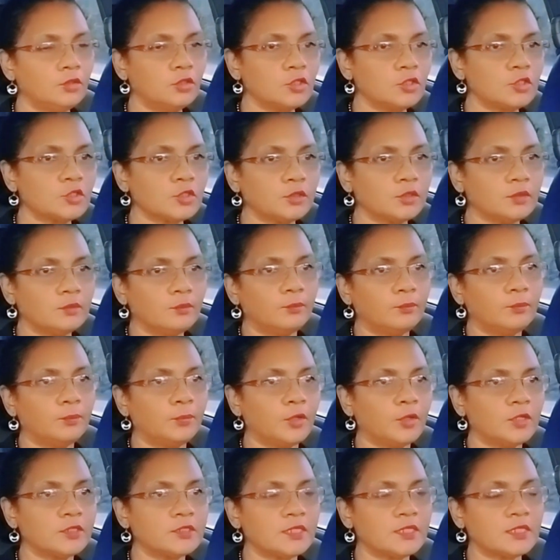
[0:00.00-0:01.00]
You shouldn't
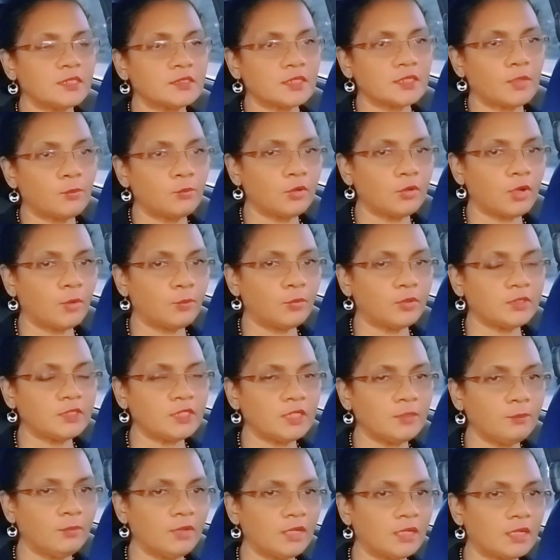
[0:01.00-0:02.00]
purchase a
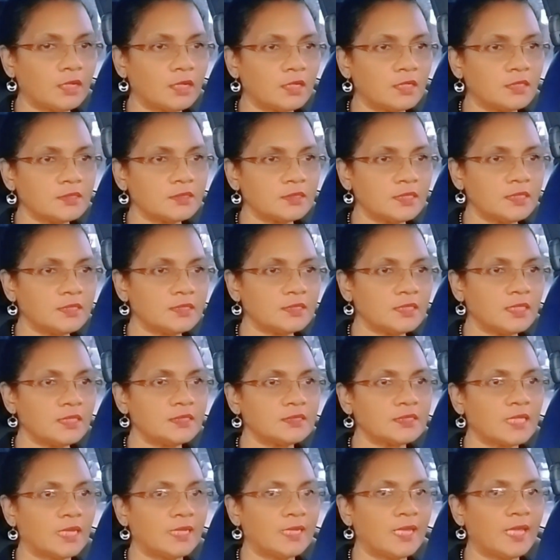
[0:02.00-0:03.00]
property because it's
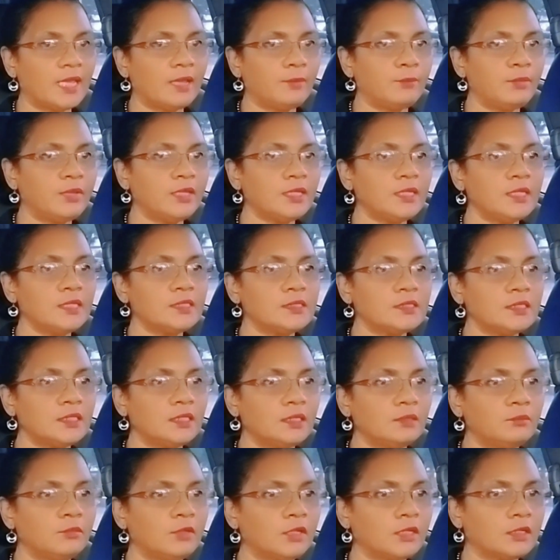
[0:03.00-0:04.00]
it's a
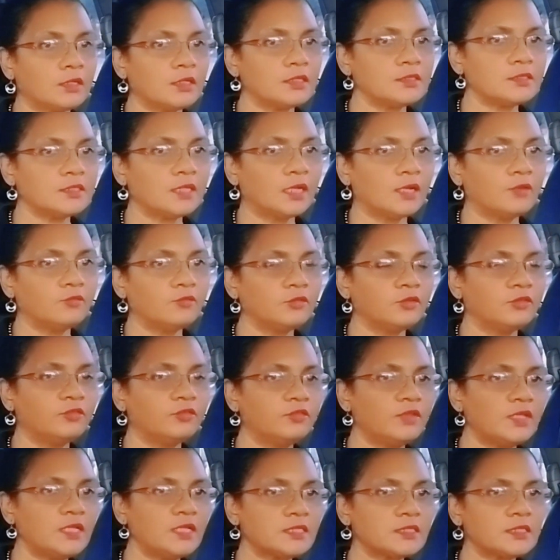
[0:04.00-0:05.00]
liability, because you have to
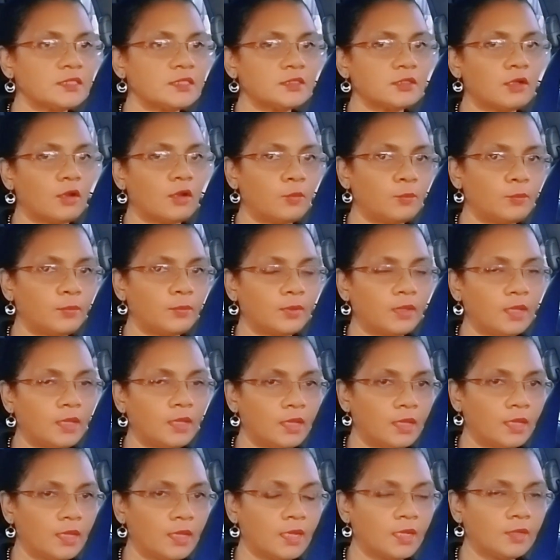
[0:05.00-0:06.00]
fix it up
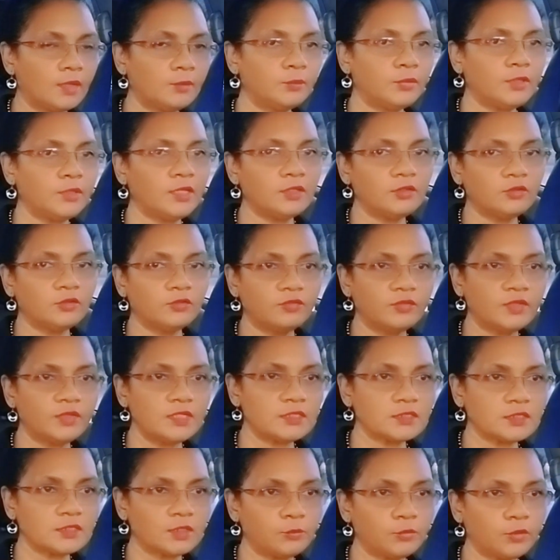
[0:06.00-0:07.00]
and pay to
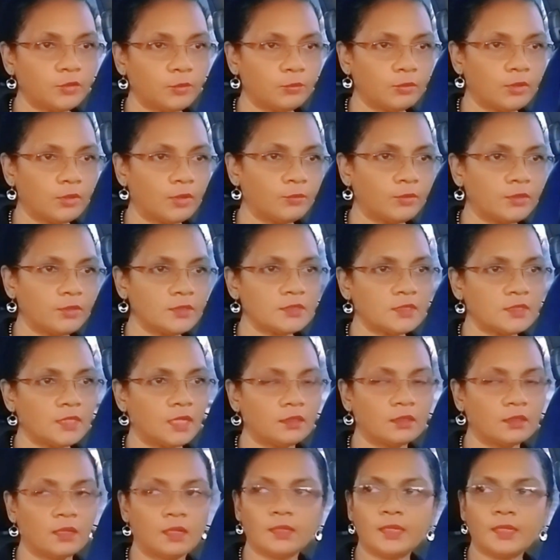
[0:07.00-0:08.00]
fix up your property
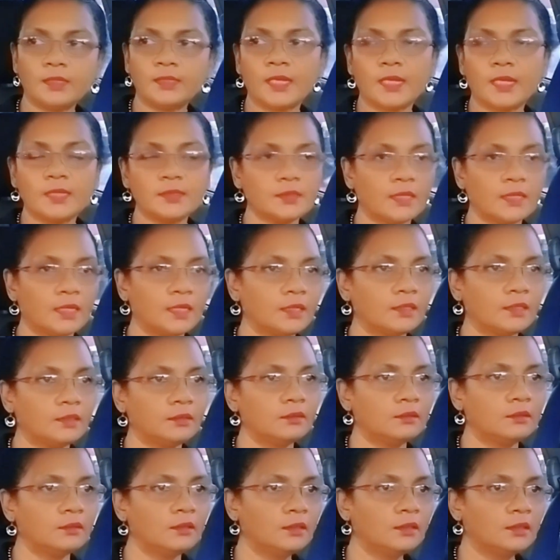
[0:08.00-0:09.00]
and all of that, and
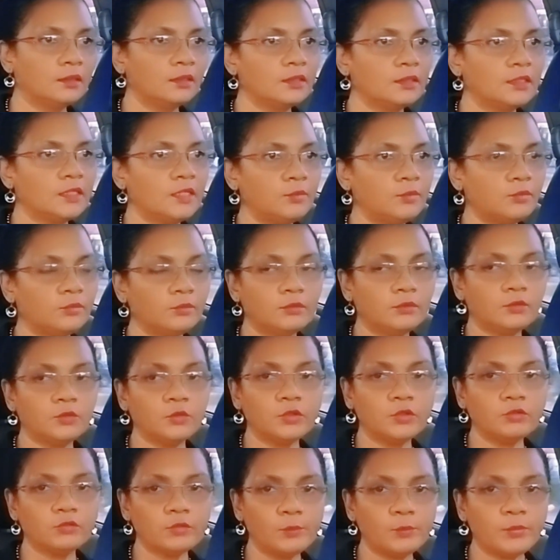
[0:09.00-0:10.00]
keep
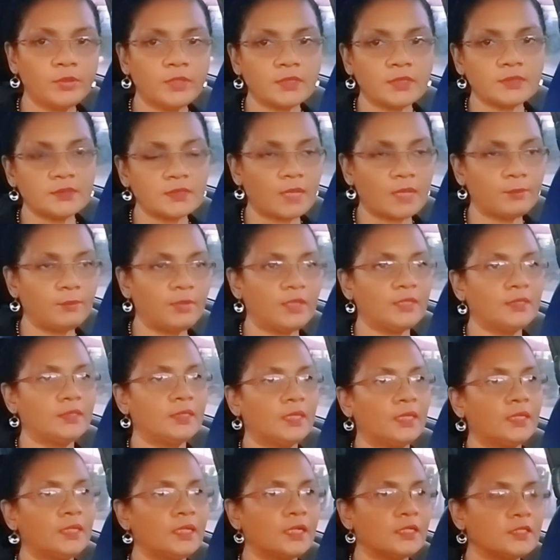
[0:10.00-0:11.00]
doing repairs and
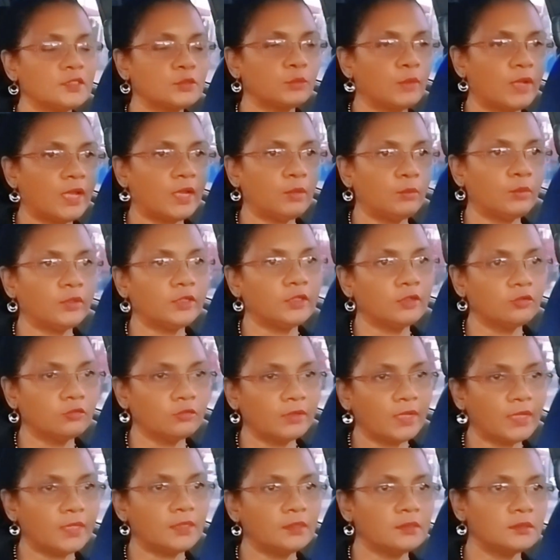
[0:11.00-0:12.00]
maintenance, while when you
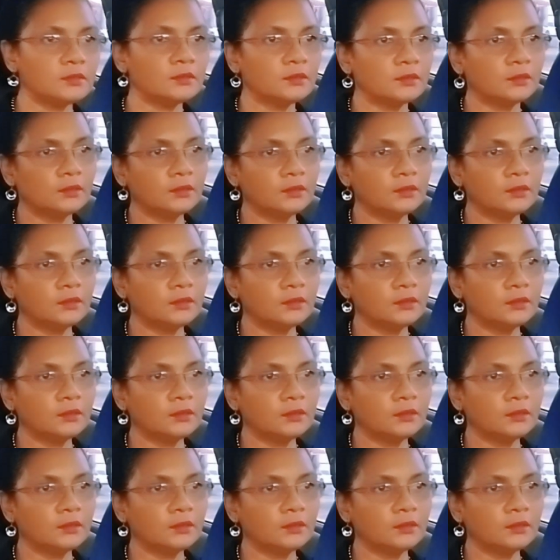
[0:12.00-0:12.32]
rent